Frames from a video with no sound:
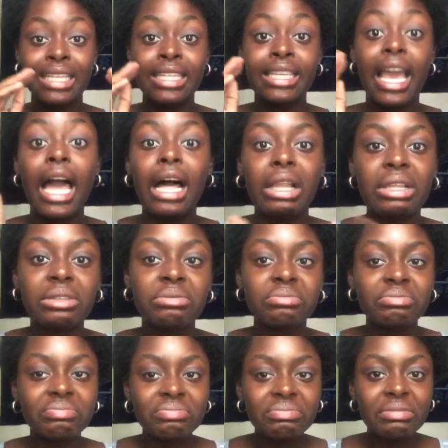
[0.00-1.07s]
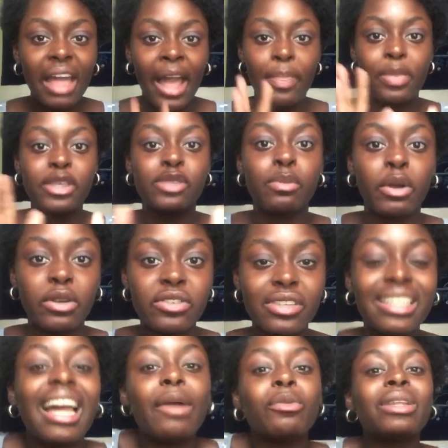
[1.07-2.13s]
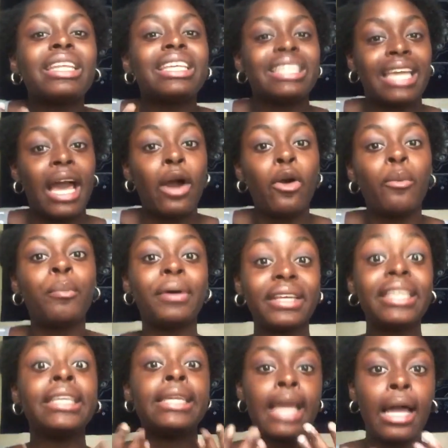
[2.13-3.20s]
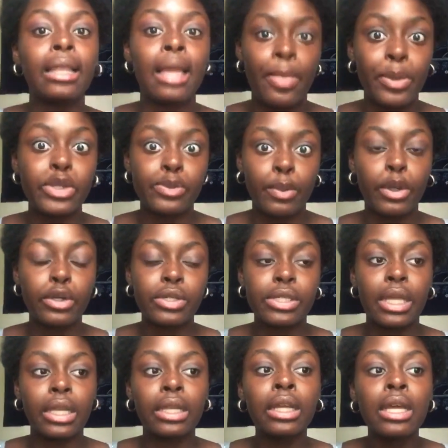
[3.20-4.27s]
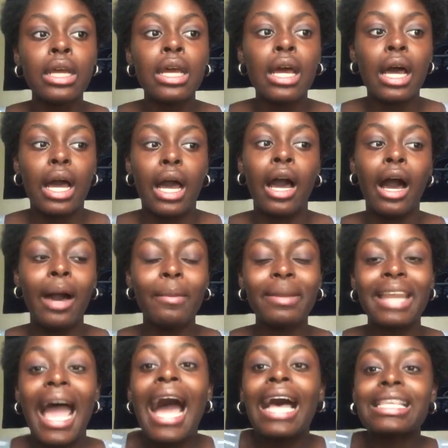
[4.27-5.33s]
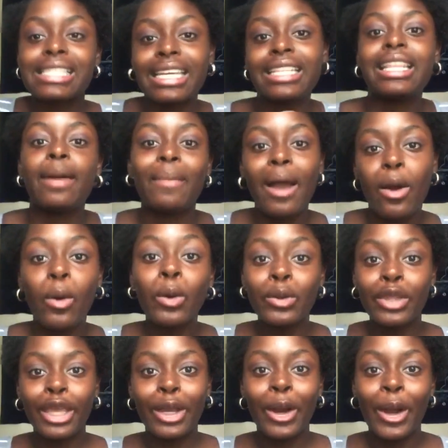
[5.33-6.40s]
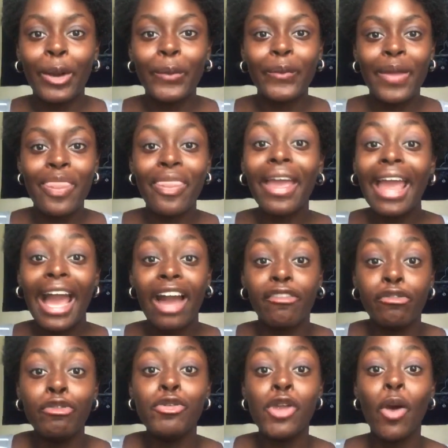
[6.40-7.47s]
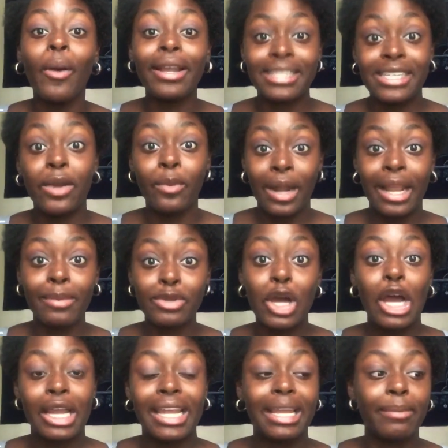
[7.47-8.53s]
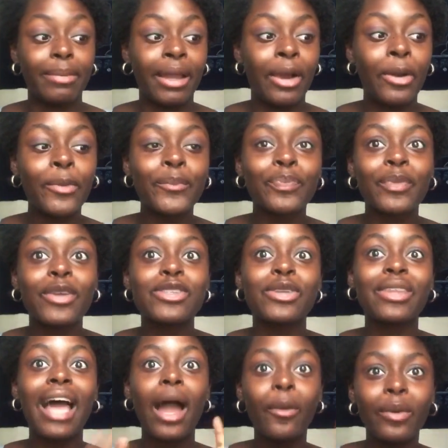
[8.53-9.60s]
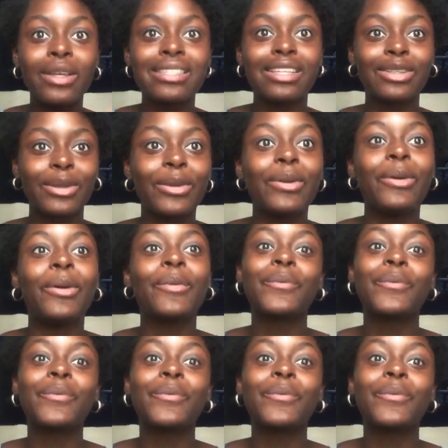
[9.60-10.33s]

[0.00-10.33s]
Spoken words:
yell at this person. Not really yell, but yell at this person. And asking them how old they are when they have no idea what I'm talking about. So that was a little